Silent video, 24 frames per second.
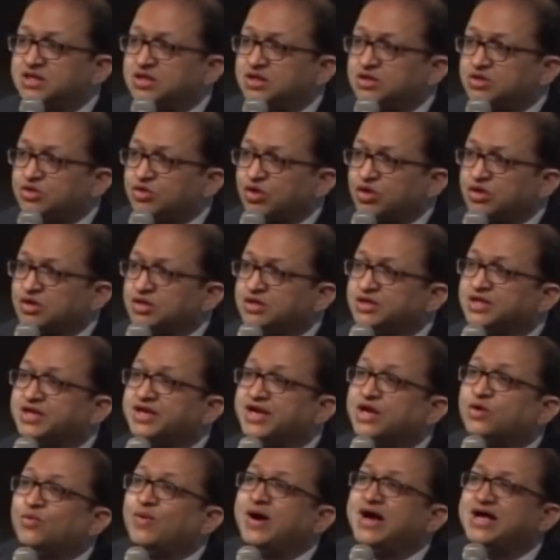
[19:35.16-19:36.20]
coronary
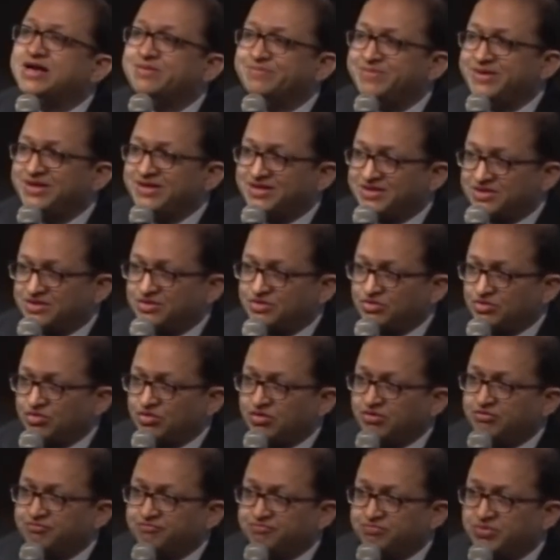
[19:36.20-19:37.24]
requirement
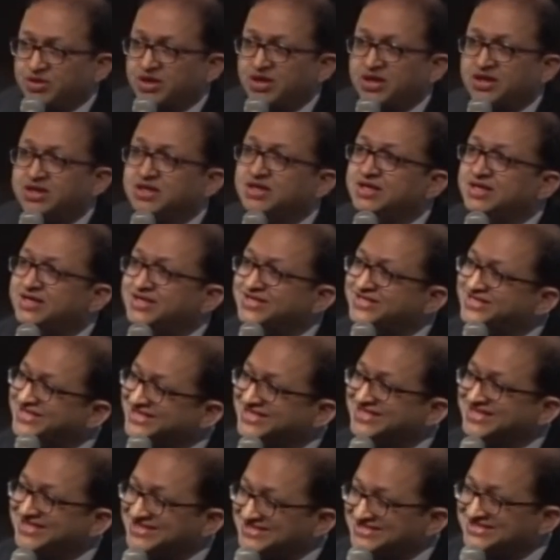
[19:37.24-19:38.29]
of blood
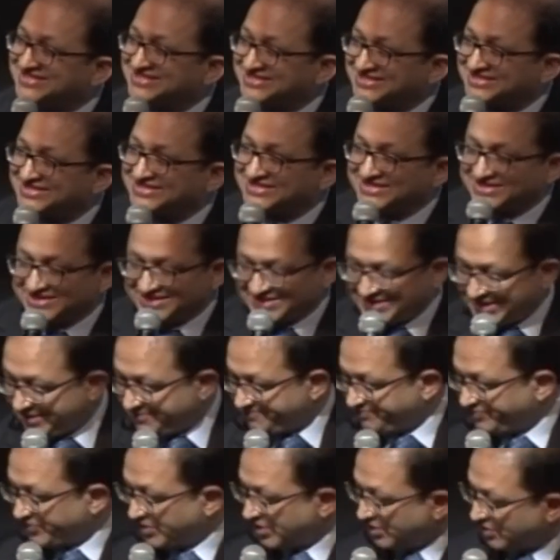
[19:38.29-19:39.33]
decreases. Correct?
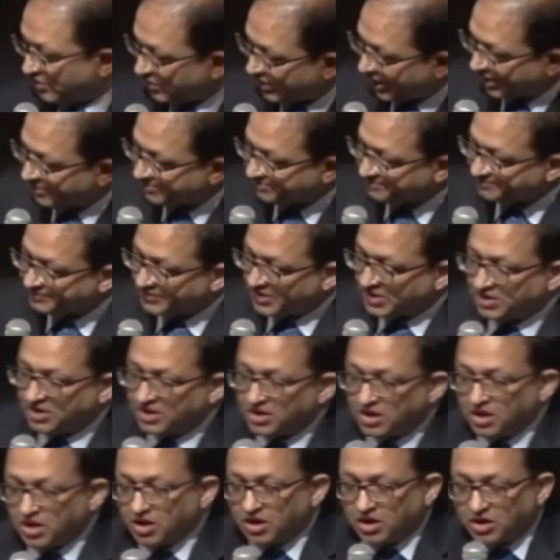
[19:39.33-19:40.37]
Okay.
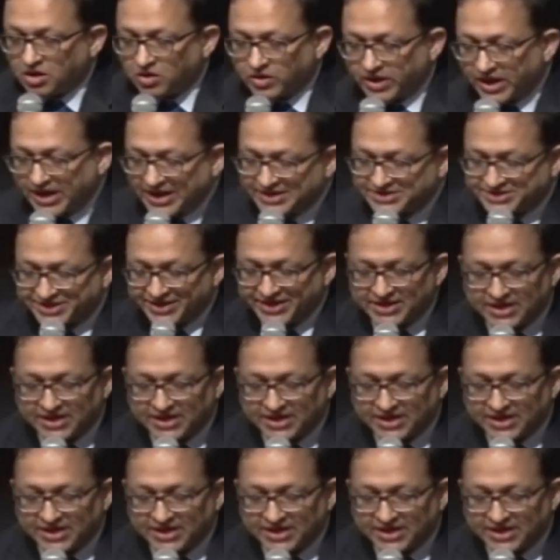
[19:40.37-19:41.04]
Okay, I think